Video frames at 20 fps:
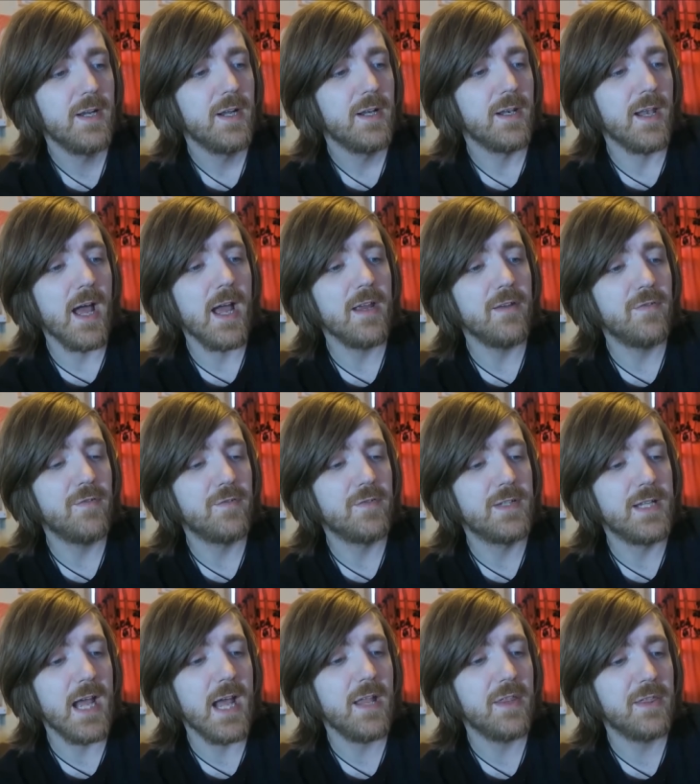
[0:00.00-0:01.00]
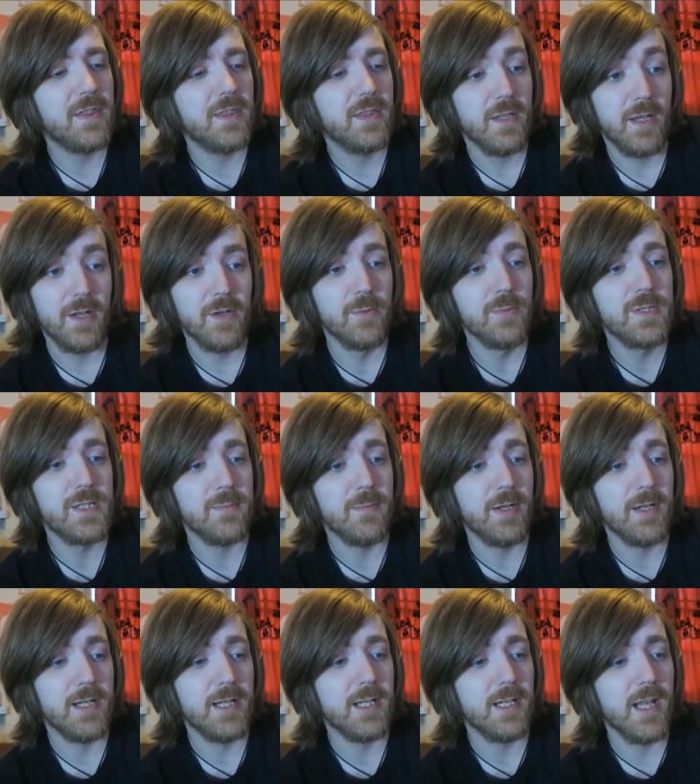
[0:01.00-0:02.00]
life, death and
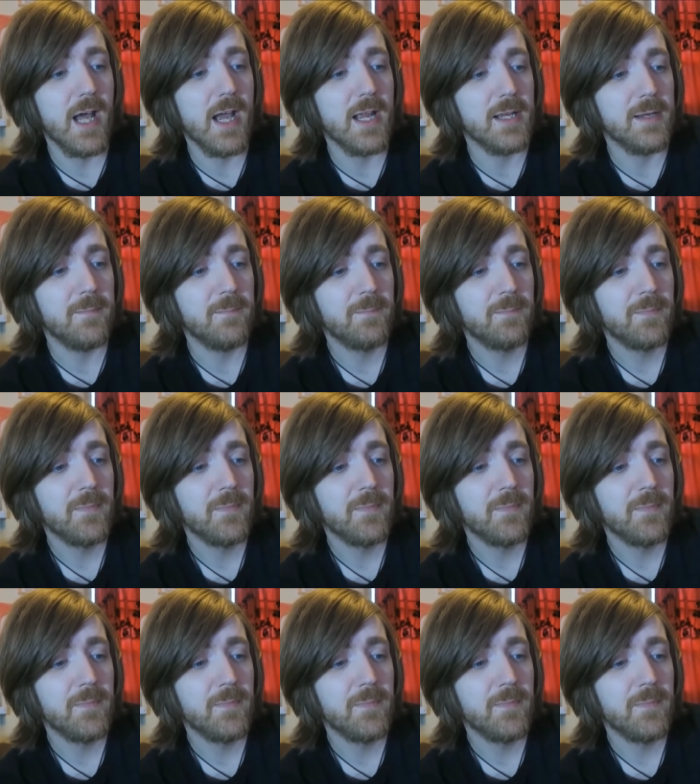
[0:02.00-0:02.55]
ultimately light.